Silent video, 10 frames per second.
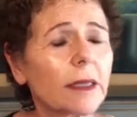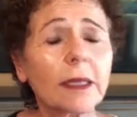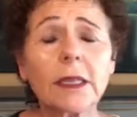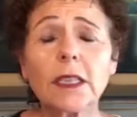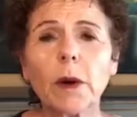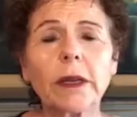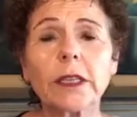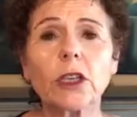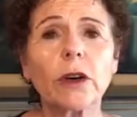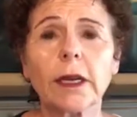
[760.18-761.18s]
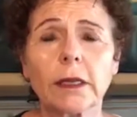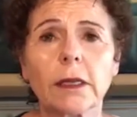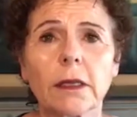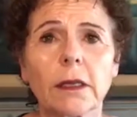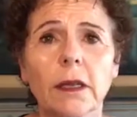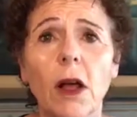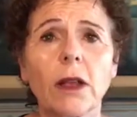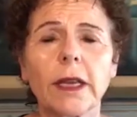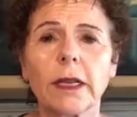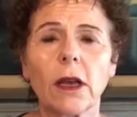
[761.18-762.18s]
little sparkly trinkets
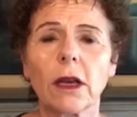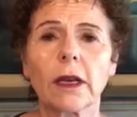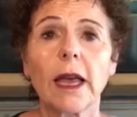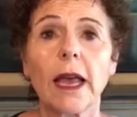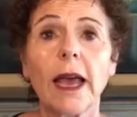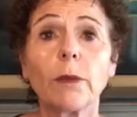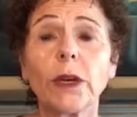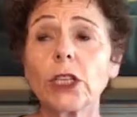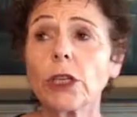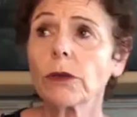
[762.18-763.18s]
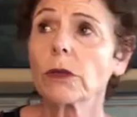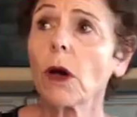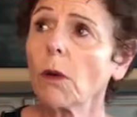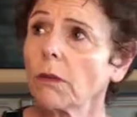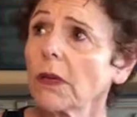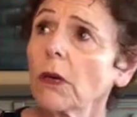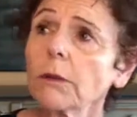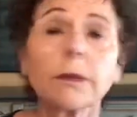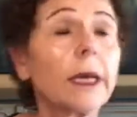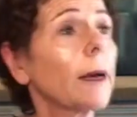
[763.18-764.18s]
all day long and we choose oh no
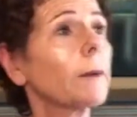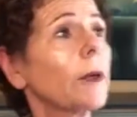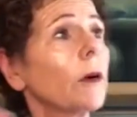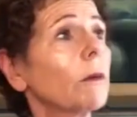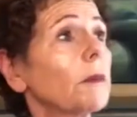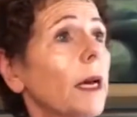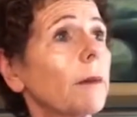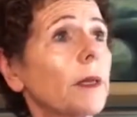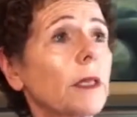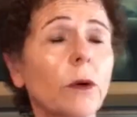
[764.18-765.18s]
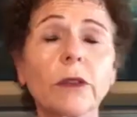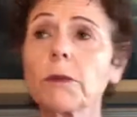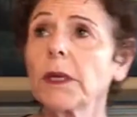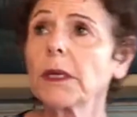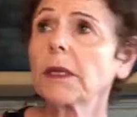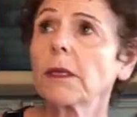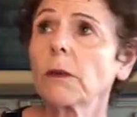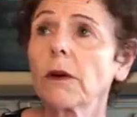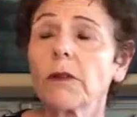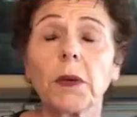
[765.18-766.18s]
yeah no yeah this works for me this doesn't
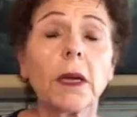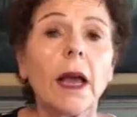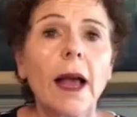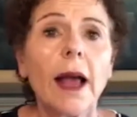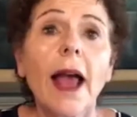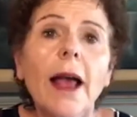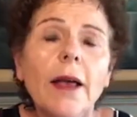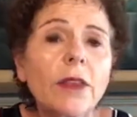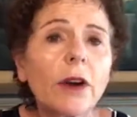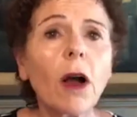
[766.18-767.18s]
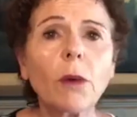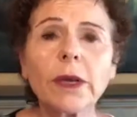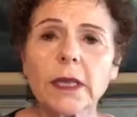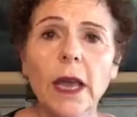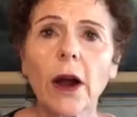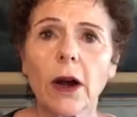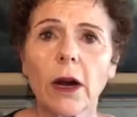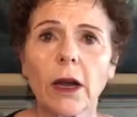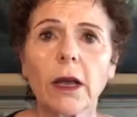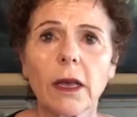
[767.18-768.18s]
work for me they're always there
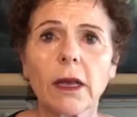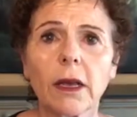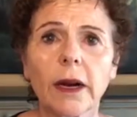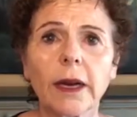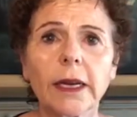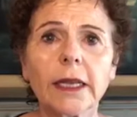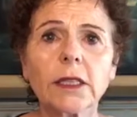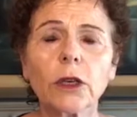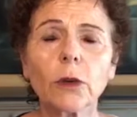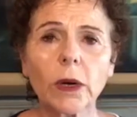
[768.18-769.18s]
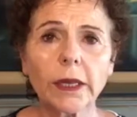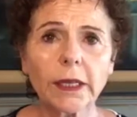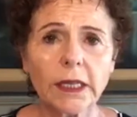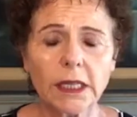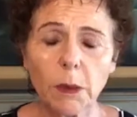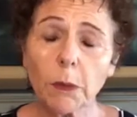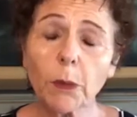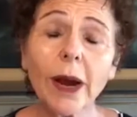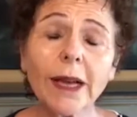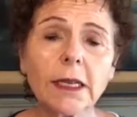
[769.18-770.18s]
right it's your willingness to be
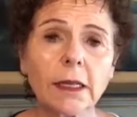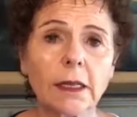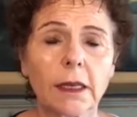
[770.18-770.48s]
present